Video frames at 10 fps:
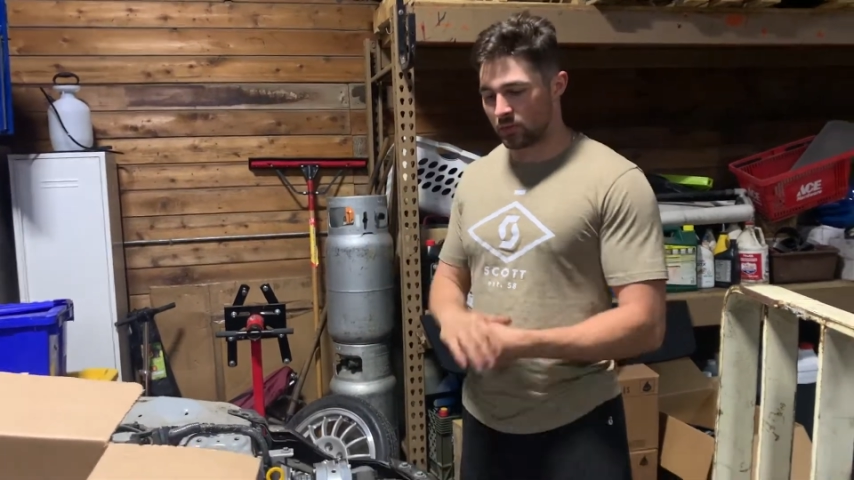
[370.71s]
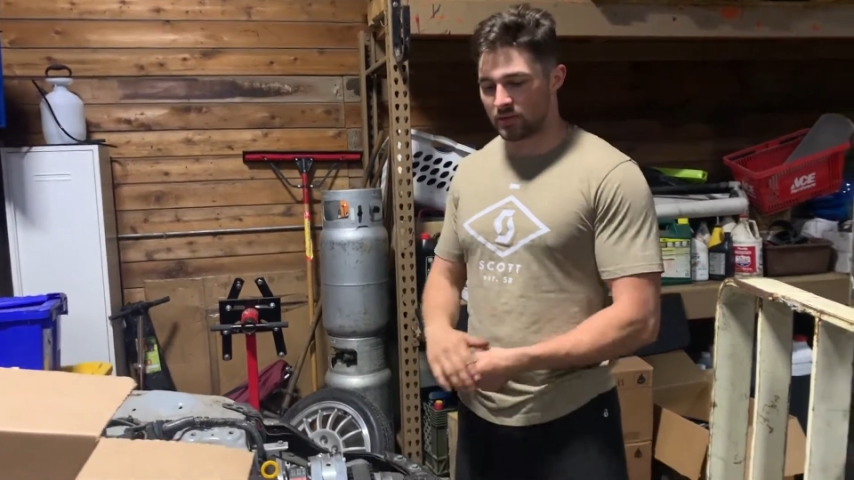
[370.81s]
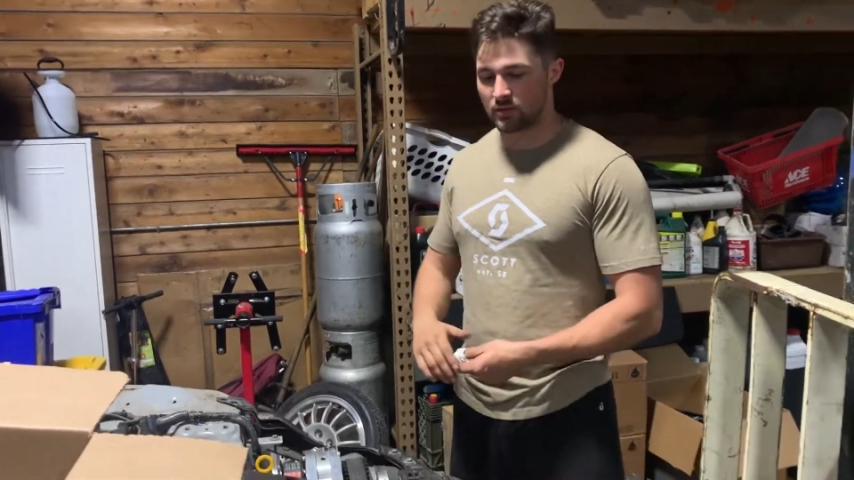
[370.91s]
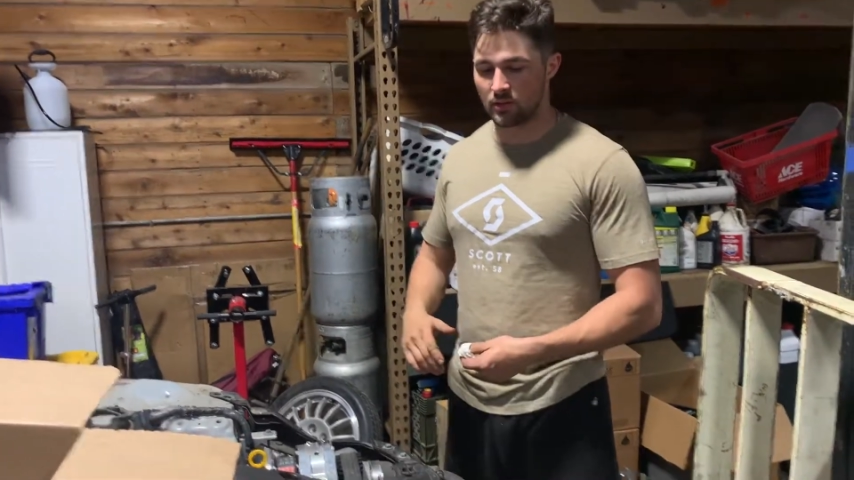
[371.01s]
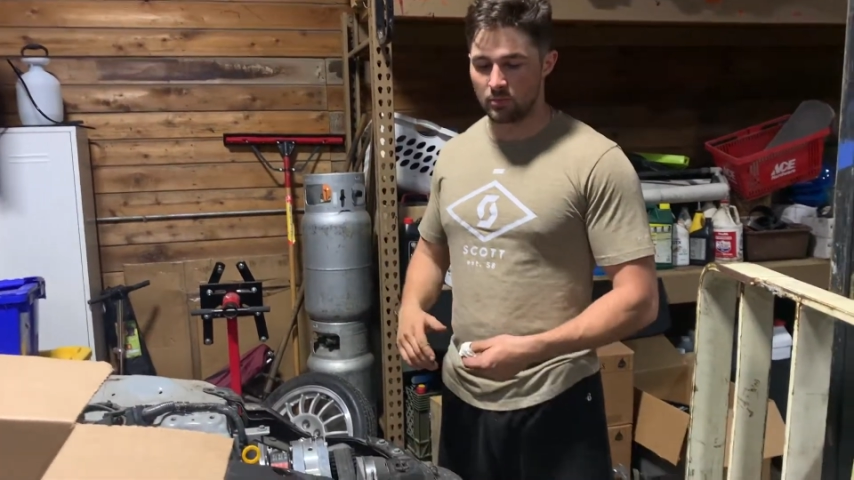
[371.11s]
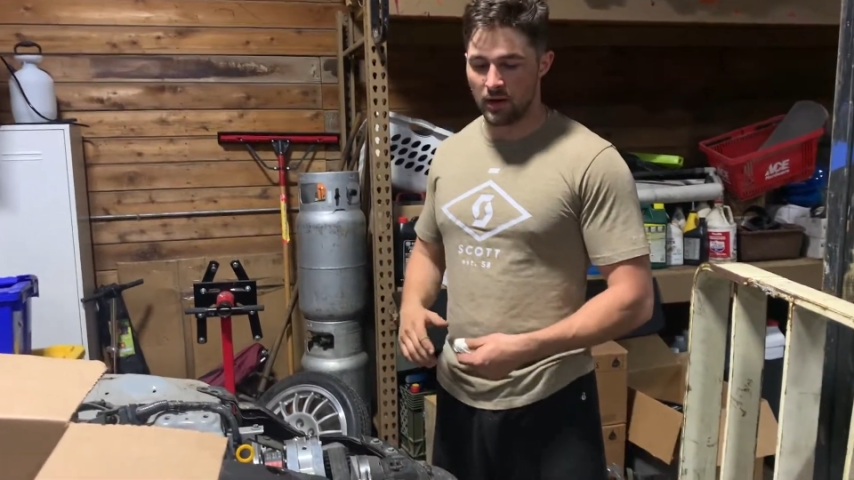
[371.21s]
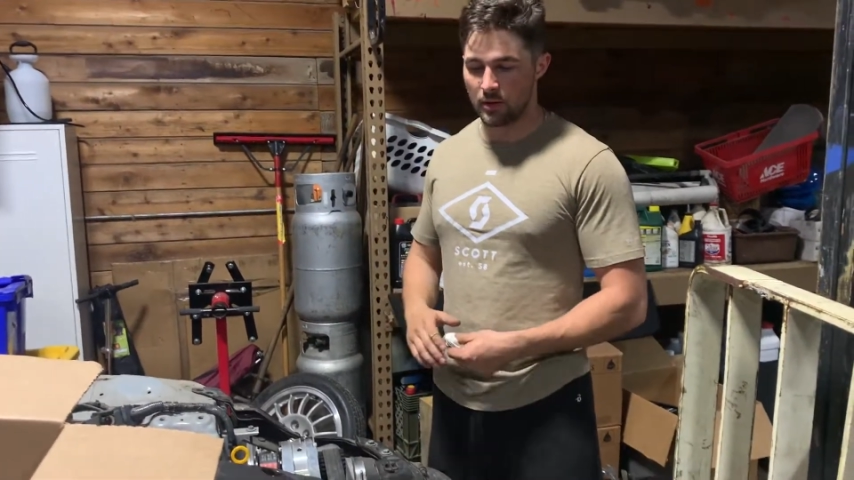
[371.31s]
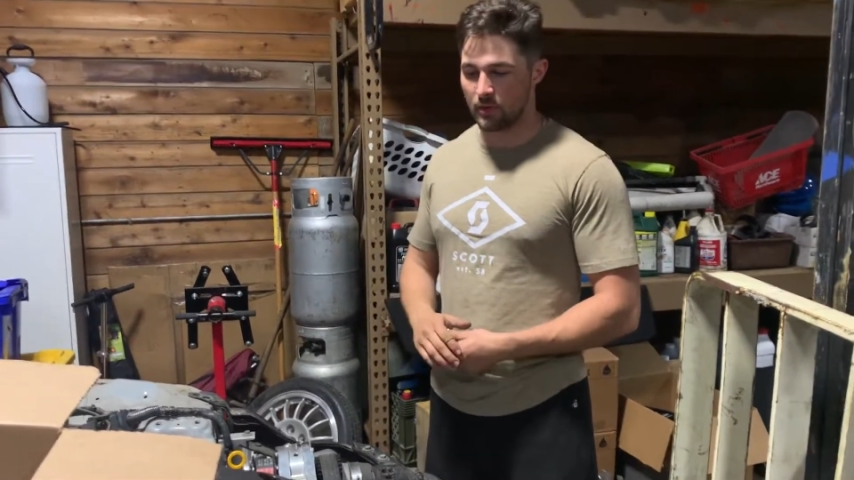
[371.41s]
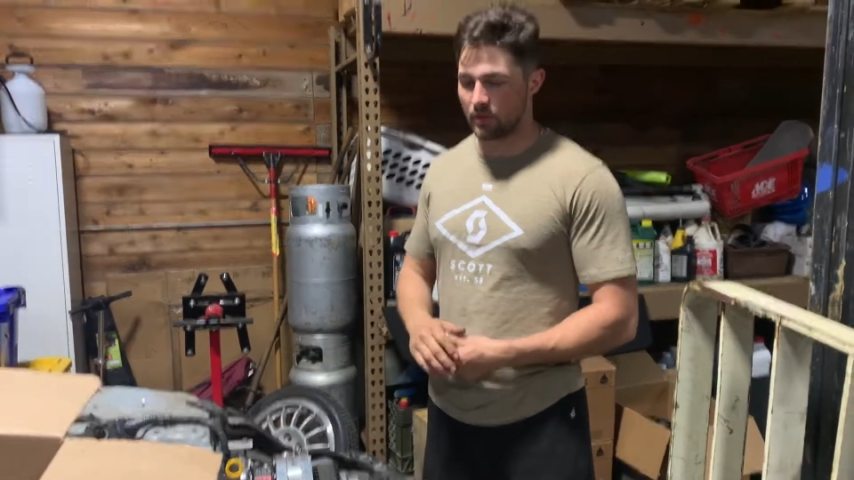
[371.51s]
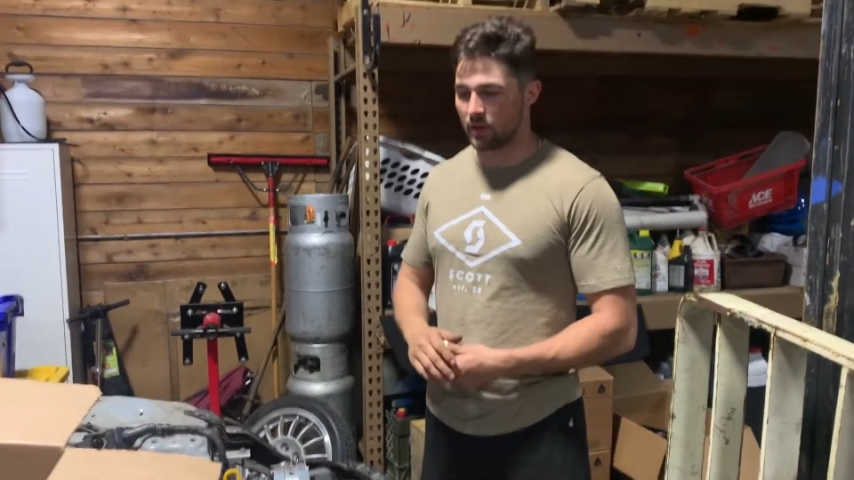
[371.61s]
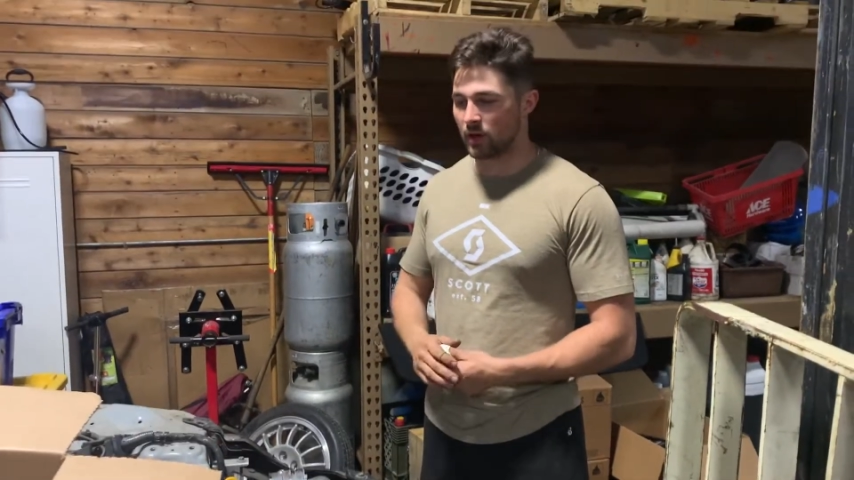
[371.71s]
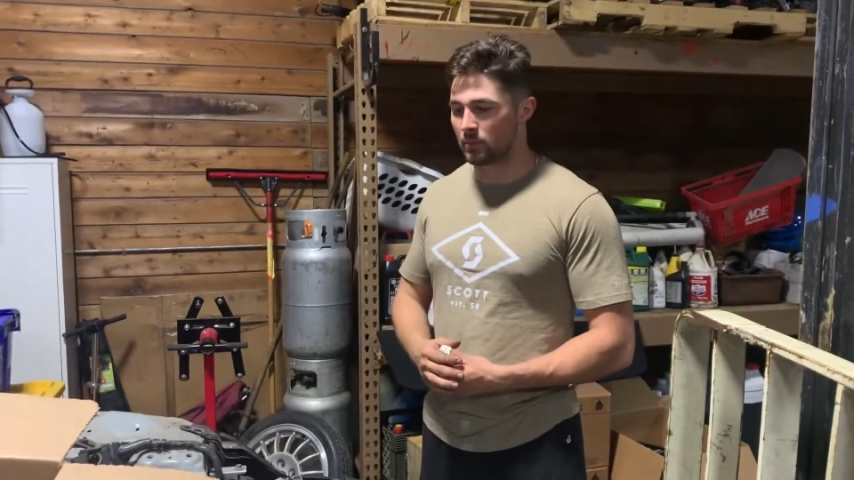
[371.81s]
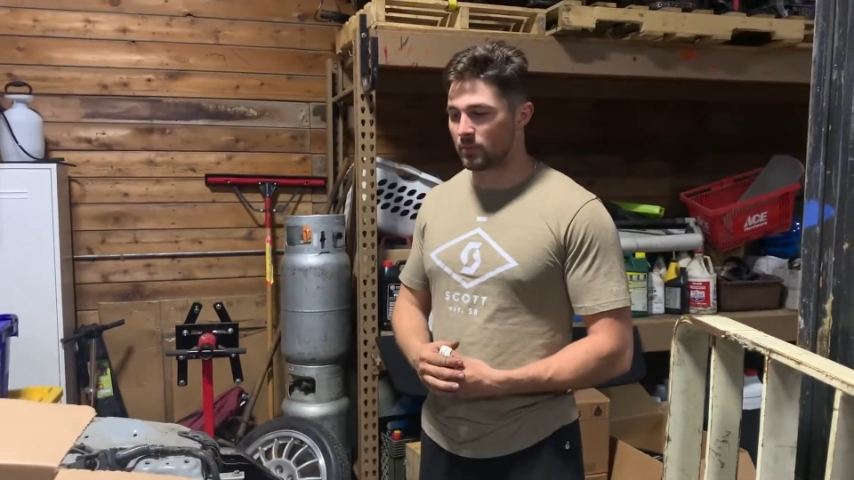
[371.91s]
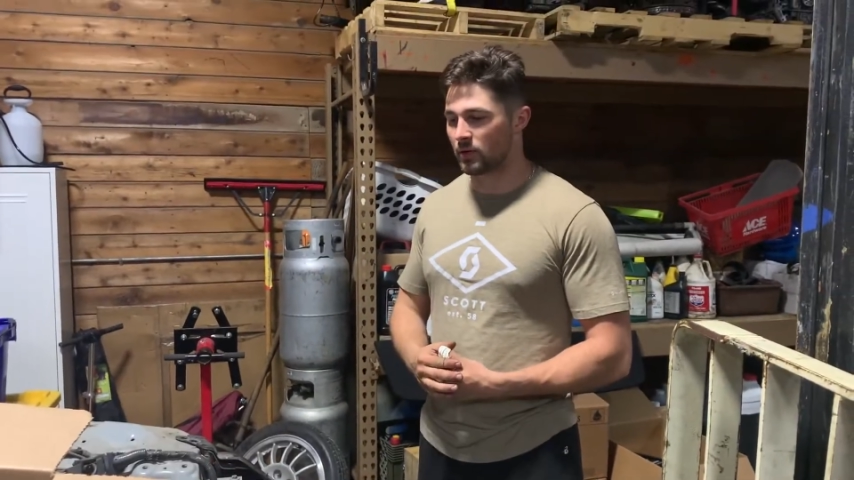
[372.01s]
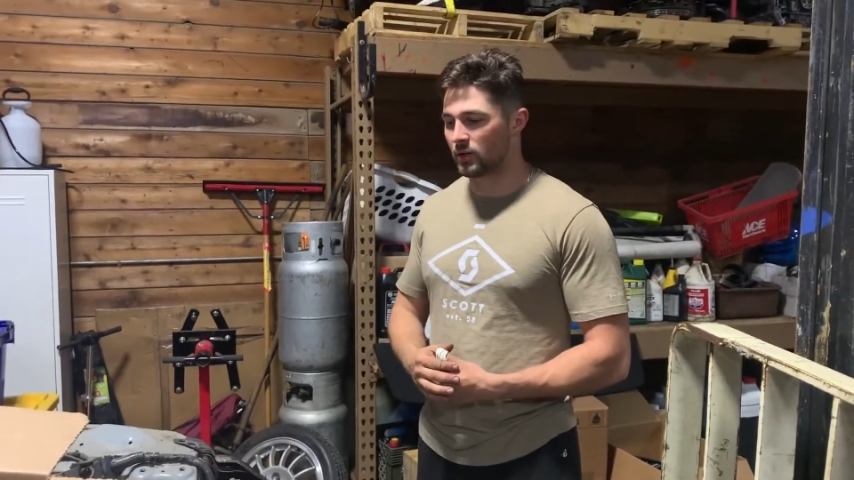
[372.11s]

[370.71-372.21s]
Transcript: basically bottom end up